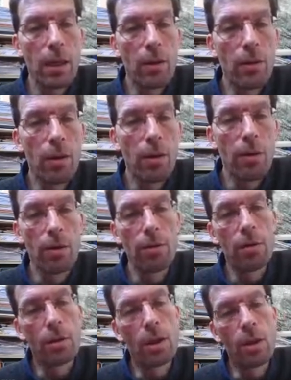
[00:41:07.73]
in
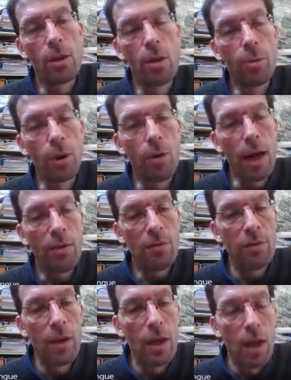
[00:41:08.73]
the upper
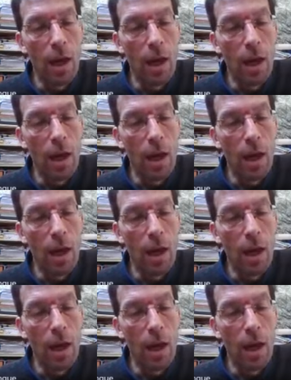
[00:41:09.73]
graph,